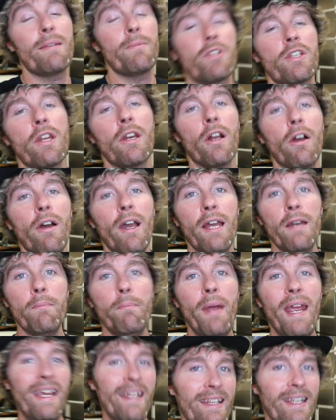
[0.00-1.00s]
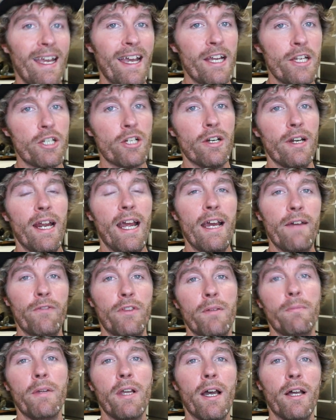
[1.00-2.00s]
I'm just gonna go ahead and pay the extra and have
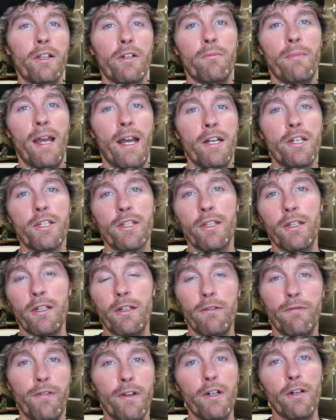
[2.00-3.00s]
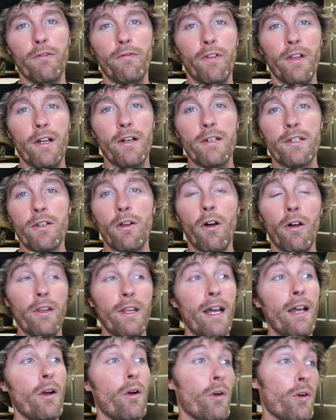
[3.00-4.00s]
them color match the fender flares, all
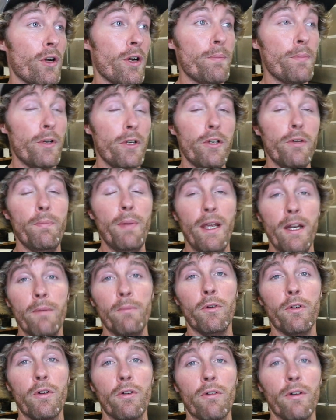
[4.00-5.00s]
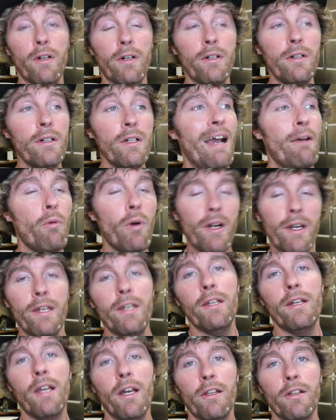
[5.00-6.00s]
that, order up a new paintable grill. I wanted
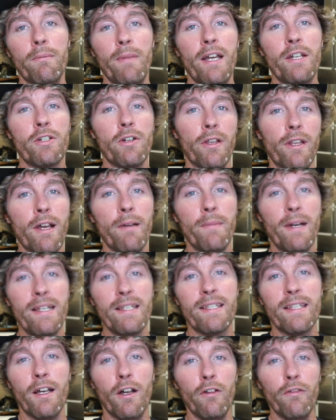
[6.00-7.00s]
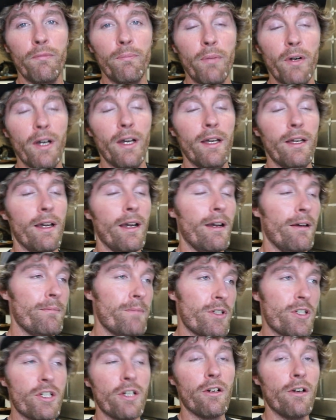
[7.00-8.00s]
to color match all that myself, but
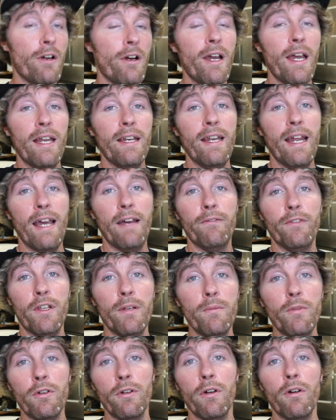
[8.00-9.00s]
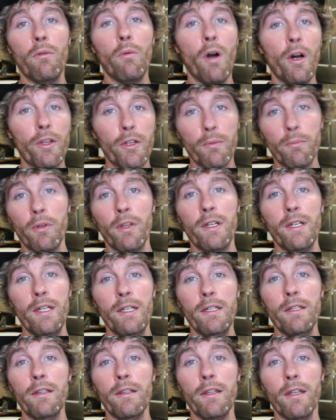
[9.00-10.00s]
I'm just gonna go ahead and have them do it while they're
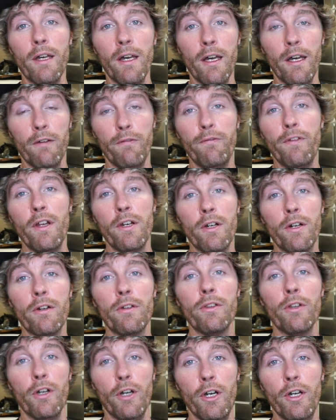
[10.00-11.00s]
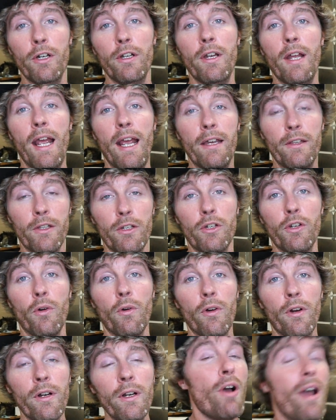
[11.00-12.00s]
blending the fender, the hood, and the
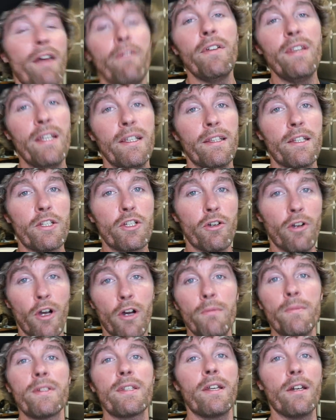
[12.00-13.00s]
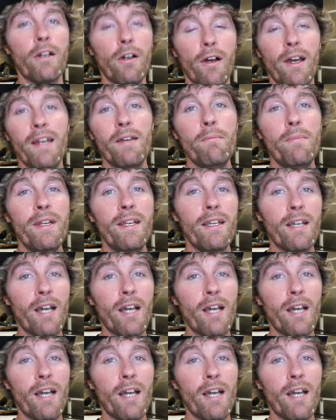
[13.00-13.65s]
door. So everything that's chrome is gonna go ahead and be